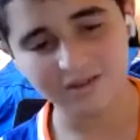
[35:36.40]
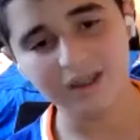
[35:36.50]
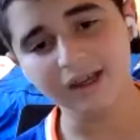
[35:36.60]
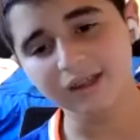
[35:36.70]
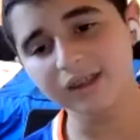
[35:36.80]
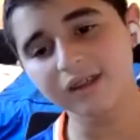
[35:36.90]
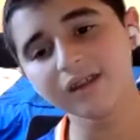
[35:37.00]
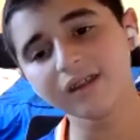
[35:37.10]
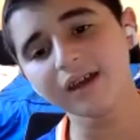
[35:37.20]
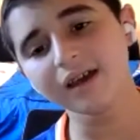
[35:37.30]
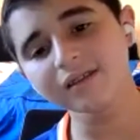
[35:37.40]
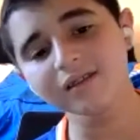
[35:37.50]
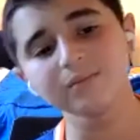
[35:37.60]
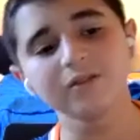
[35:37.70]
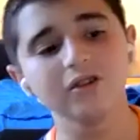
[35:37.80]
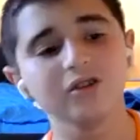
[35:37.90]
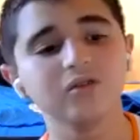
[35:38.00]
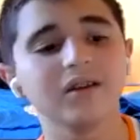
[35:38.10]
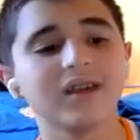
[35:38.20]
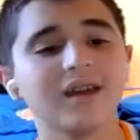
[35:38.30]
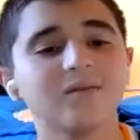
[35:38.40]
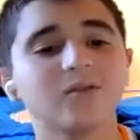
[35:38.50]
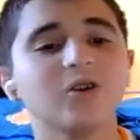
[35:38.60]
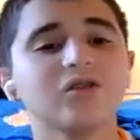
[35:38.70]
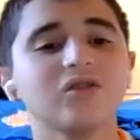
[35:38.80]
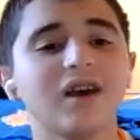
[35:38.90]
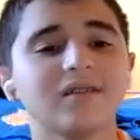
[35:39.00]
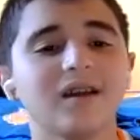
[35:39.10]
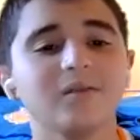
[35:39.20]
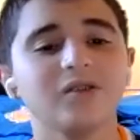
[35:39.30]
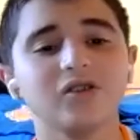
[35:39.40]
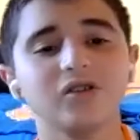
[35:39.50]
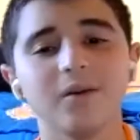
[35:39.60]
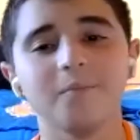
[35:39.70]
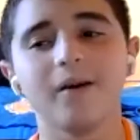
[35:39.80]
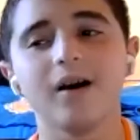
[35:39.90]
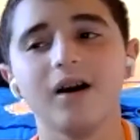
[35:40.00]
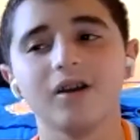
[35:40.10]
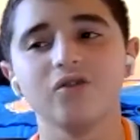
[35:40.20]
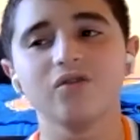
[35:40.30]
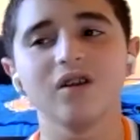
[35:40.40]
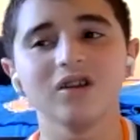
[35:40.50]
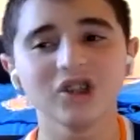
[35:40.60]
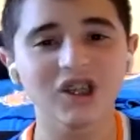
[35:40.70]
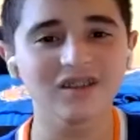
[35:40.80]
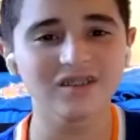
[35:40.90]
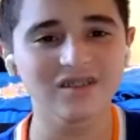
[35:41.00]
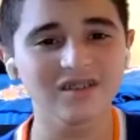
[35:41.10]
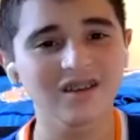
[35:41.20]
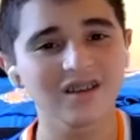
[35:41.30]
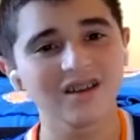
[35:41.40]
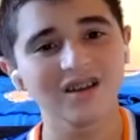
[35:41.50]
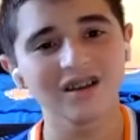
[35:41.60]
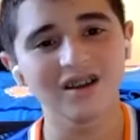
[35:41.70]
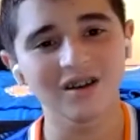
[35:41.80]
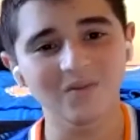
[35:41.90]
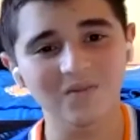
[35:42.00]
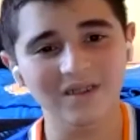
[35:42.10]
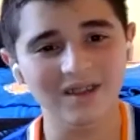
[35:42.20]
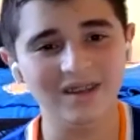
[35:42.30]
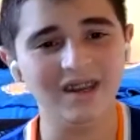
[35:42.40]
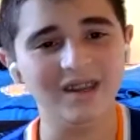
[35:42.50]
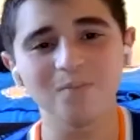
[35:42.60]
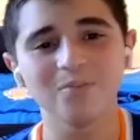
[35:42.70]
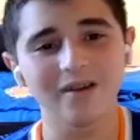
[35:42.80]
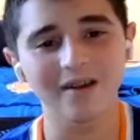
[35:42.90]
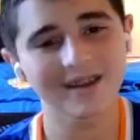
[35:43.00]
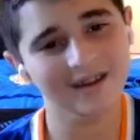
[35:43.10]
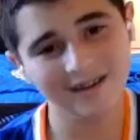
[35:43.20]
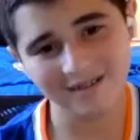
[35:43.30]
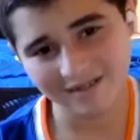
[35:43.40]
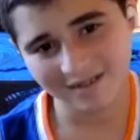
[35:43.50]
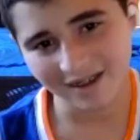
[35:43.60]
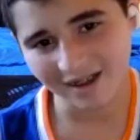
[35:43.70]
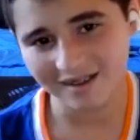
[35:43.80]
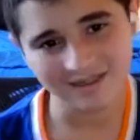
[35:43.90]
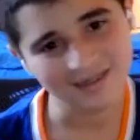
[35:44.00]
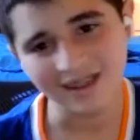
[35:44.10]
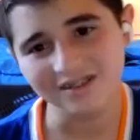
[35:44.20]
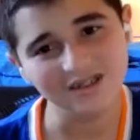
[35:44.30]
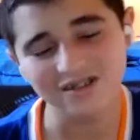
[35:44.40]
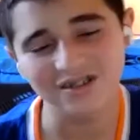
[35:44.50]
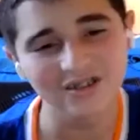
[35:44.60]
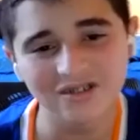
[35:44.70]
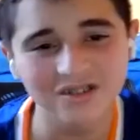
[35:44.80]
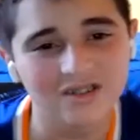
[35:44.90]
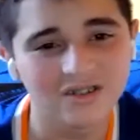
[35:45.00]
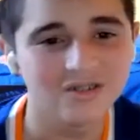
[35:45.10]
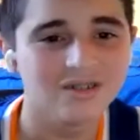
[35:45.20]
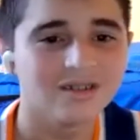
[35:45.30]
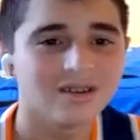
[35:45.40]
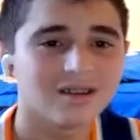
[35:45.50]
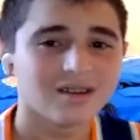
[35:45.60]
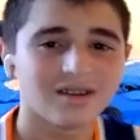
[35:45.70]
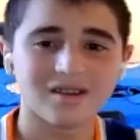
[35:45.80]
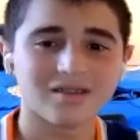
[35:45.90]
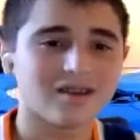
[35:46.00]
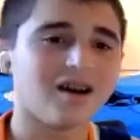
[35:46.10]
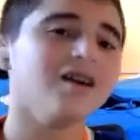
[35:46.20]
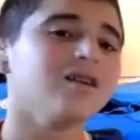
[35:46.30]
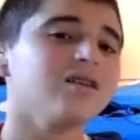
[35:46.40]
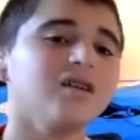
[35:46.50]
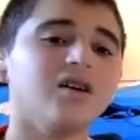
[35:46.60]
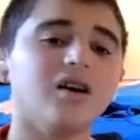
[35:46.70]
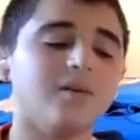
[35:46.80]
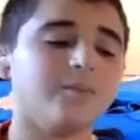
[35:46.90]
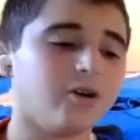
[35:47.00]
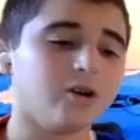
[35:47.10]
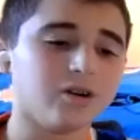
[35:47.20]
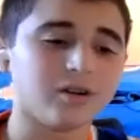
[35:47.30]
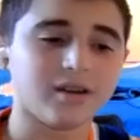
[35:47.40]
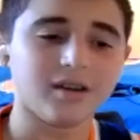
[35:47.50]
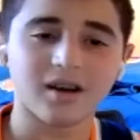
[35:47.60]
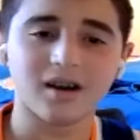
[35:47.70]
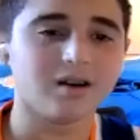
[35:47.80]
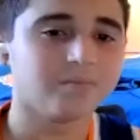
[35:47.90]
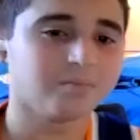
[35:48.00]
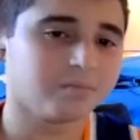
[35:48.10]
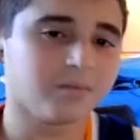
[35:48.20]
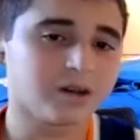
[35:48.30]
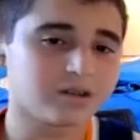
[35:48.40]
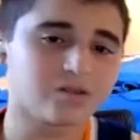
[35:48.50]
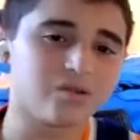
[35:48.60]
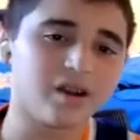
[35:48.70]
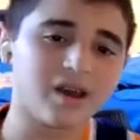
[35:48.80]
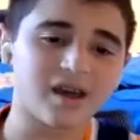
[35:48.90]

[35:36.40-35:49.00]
Yeah, he had some great games. Also, that time he showed up on crutches, and then he played. Yeah, that just shows you his heart and muscle and that.